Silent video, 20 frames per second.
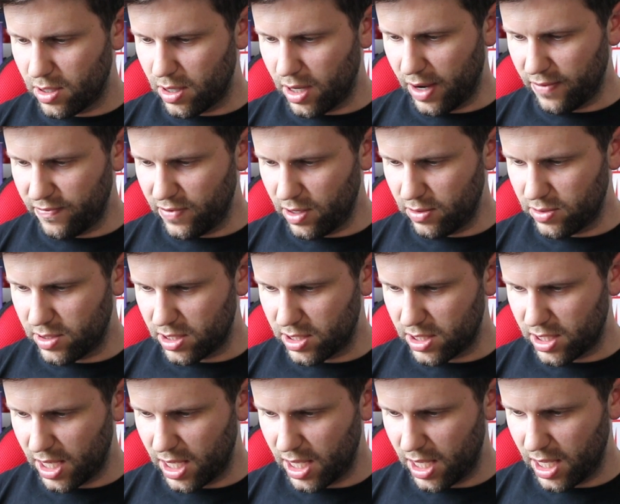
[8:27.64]
I have
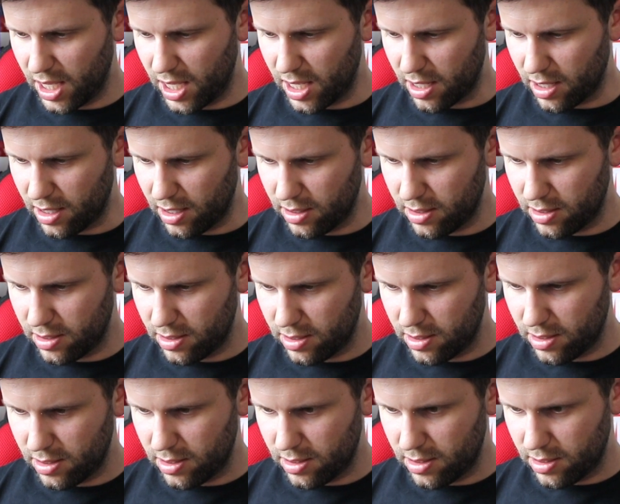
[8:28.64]
noticed here.
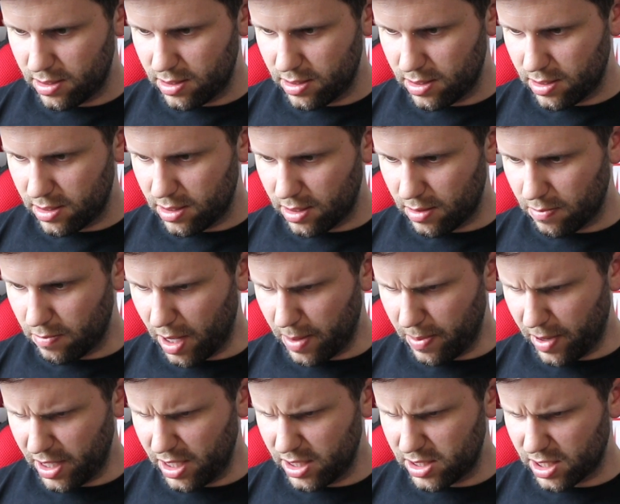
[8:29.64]
Maybe
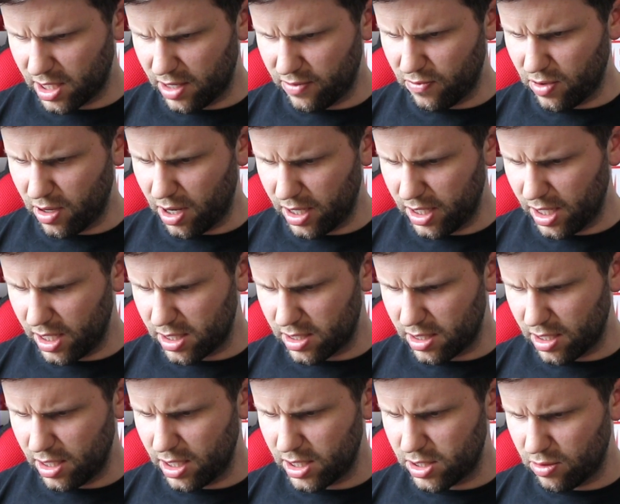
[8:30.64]
I need to kind of I need
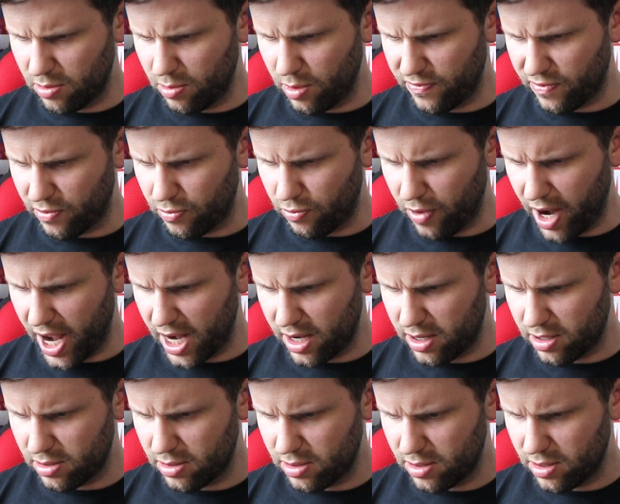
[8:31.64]
I need to remove a
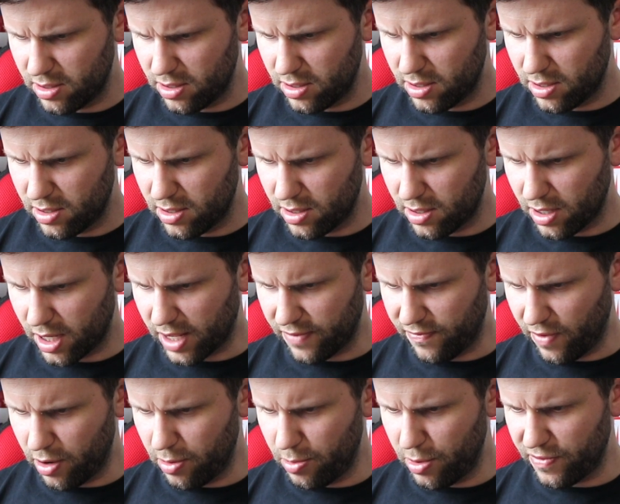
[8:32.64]
red. Like if
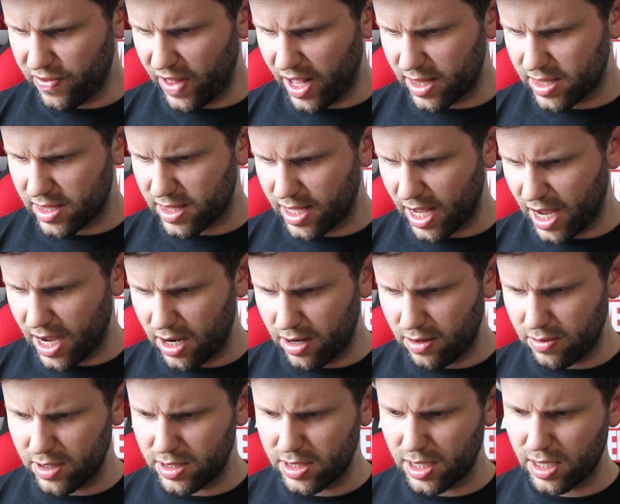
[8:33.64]
I remove that
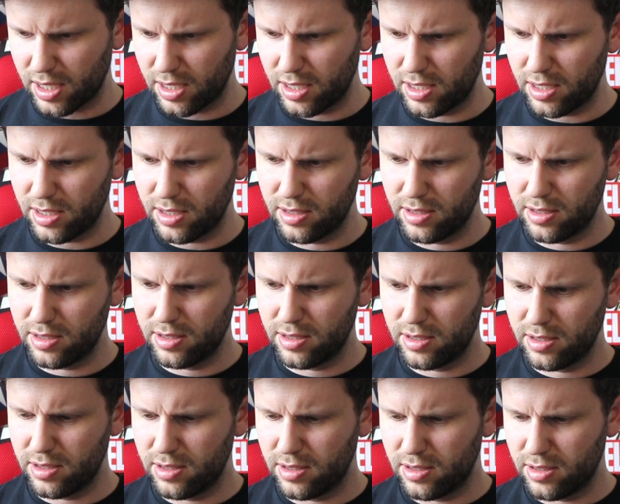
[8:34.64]
down, is that gonna?
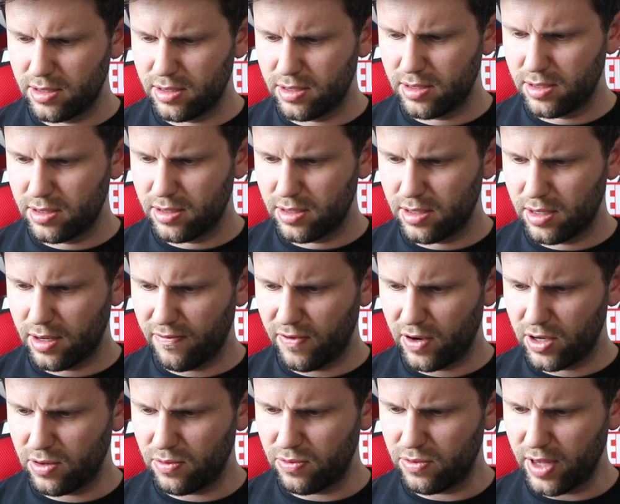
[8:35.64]
If I
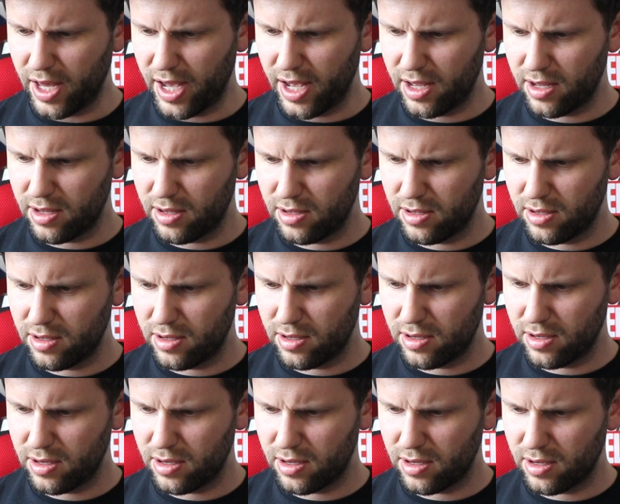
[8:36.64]
do that,
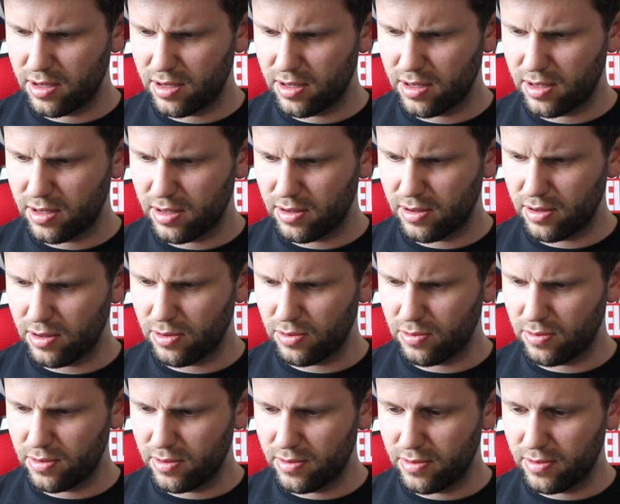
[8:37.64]
oh,